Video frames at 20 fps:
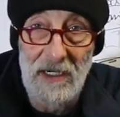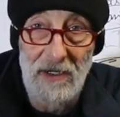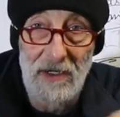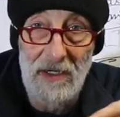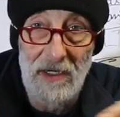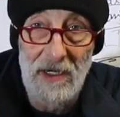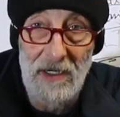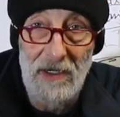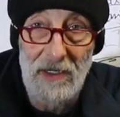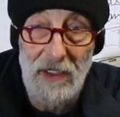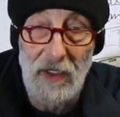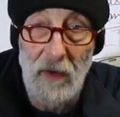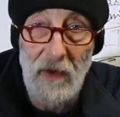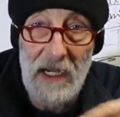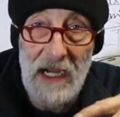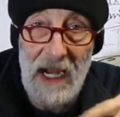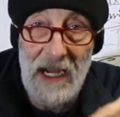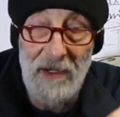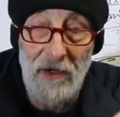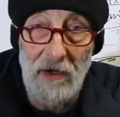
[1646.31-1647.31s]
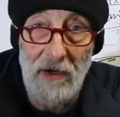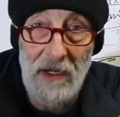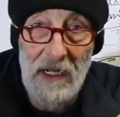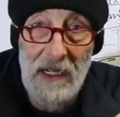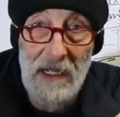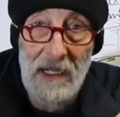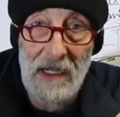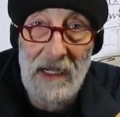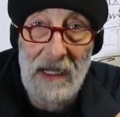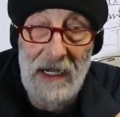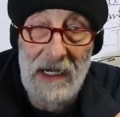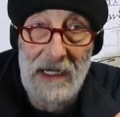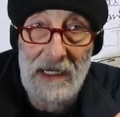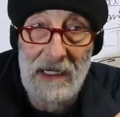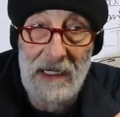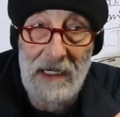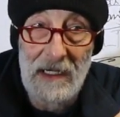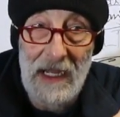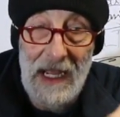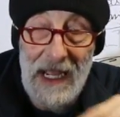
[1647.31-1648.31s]
or creator
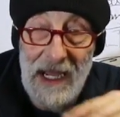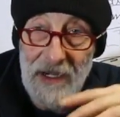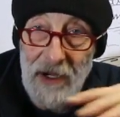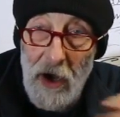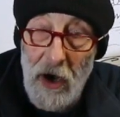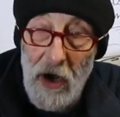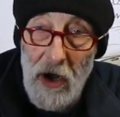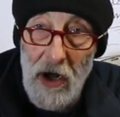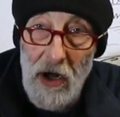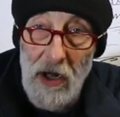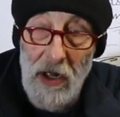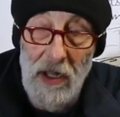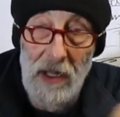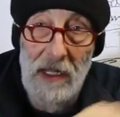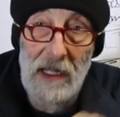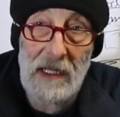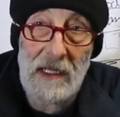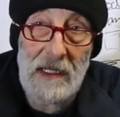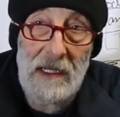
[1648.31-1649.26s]
at all,